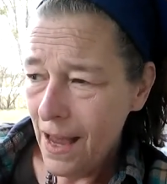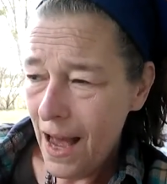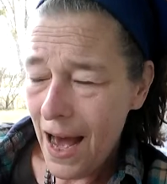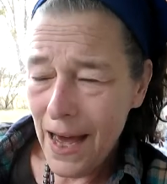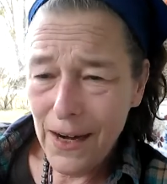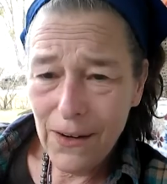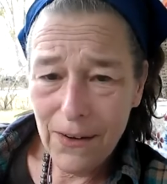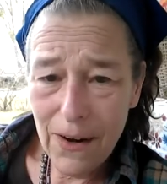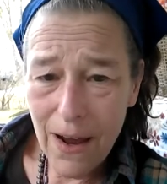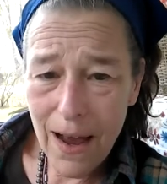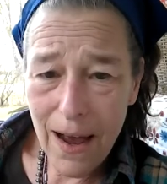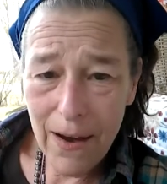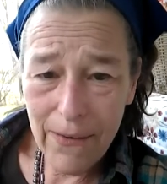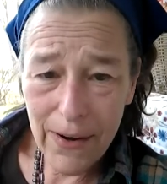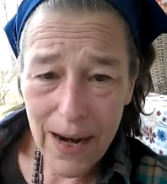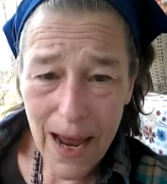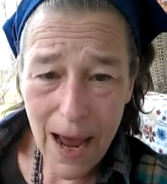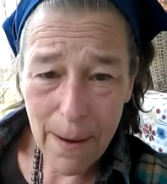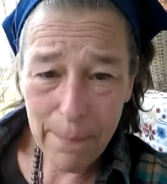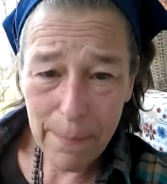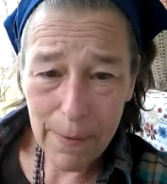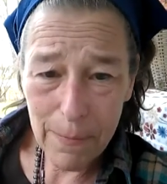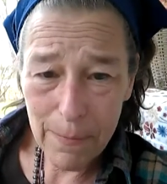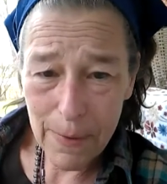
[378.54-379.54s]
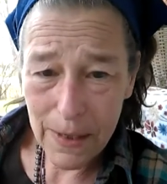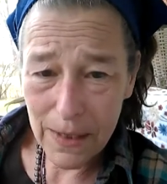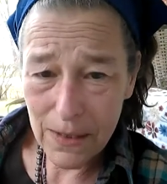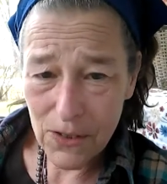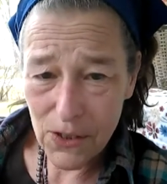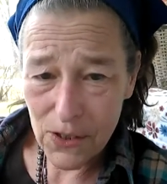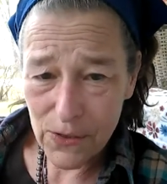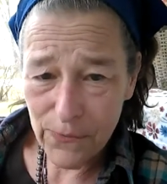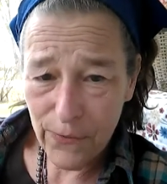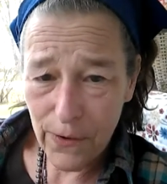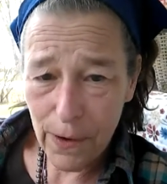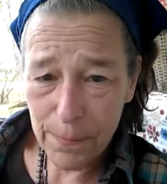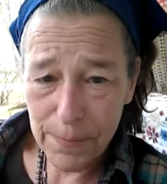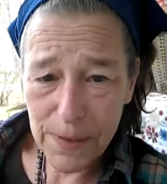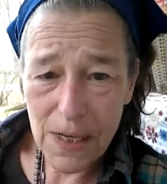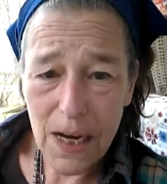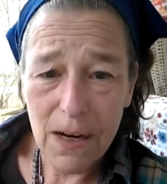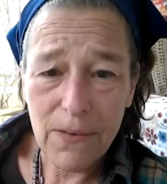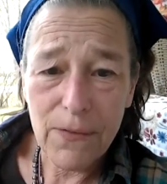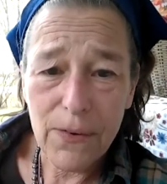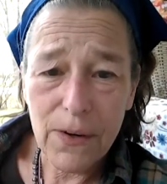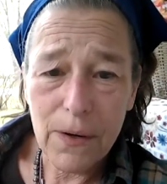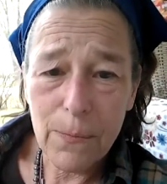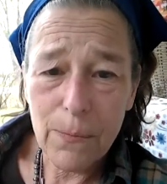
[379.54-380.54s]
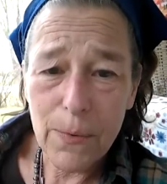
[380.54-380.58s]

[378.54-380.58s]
I don't know how it happened, but it just flipped over.